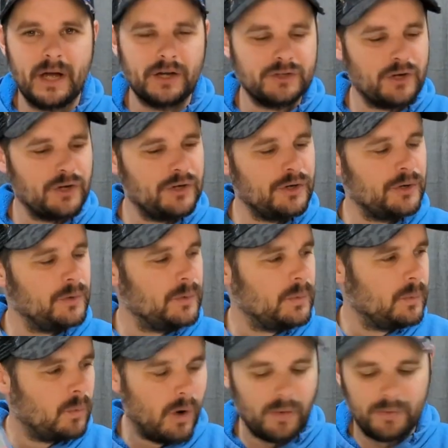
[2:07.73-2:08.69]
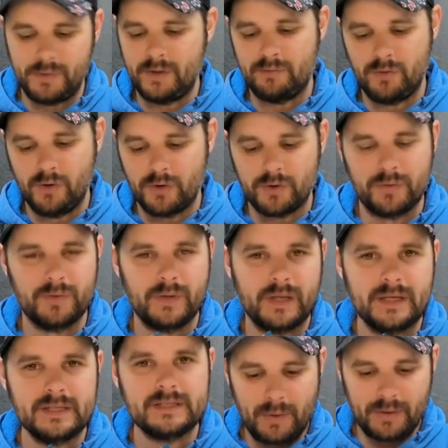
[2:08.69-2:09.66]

I don't know what they've got on these,